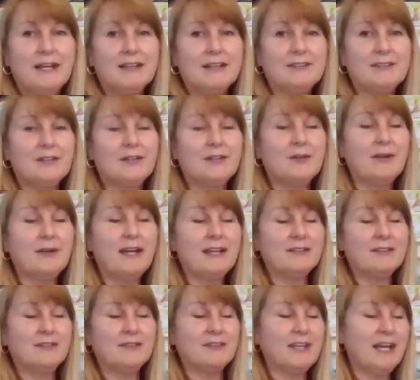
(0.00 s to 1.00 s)
So
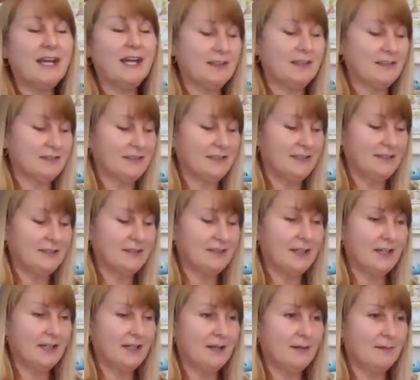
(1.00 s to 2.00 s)
as for calories,
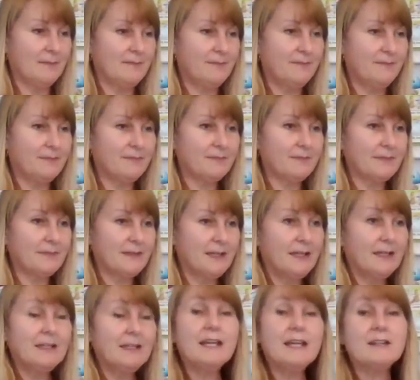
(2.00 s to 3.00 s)
um,
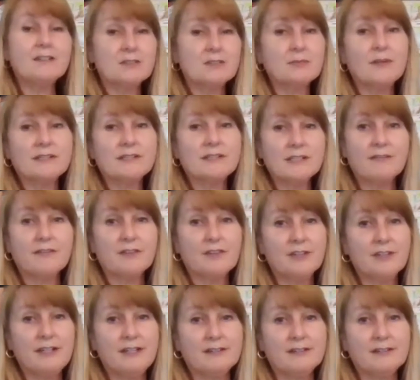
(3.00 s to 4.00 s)
yeah, just watch out for
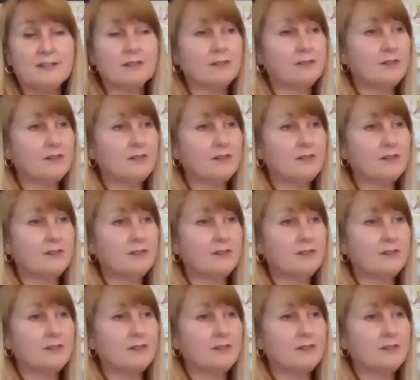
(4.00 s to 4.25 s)
grease.